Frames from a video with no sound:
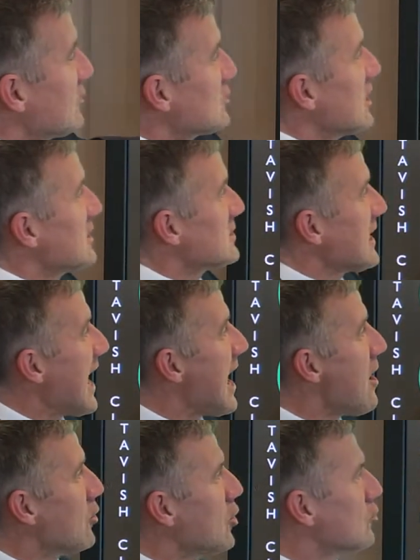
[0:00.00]
says,
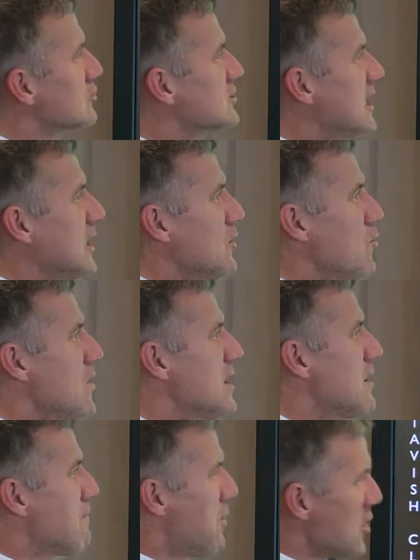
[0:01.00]
our golden ticket
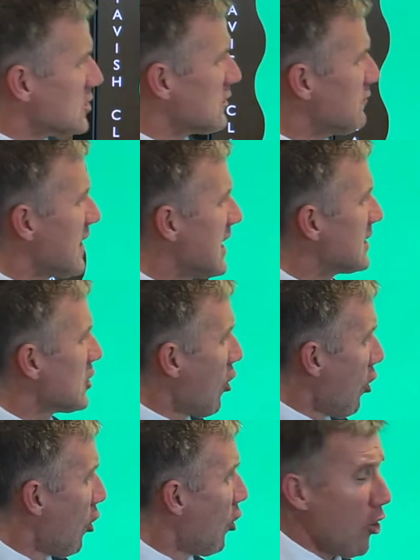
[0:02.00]
winner persevered
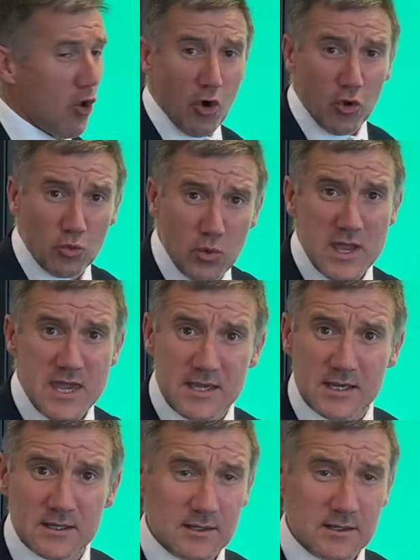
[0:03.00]
all week